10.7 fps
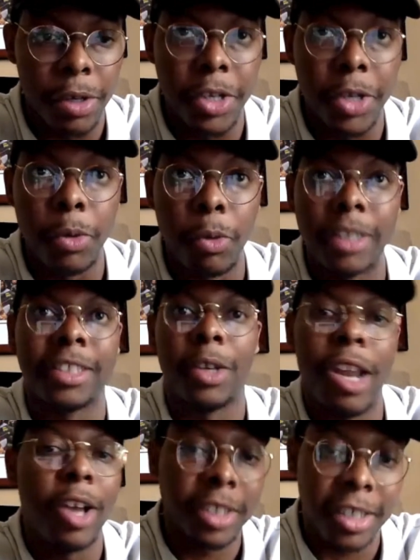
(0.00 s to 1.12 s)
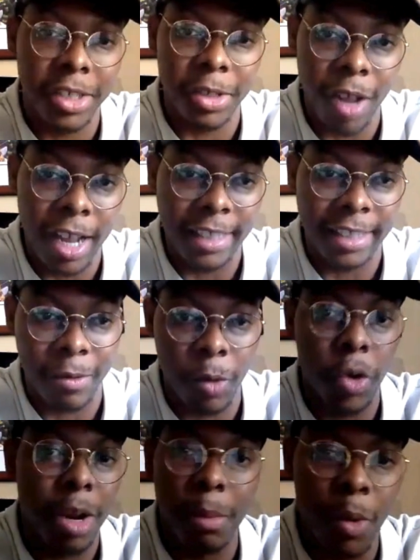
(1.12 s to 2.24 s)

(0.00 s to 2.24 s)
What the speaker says: do what someone else could do. Like it's like rule number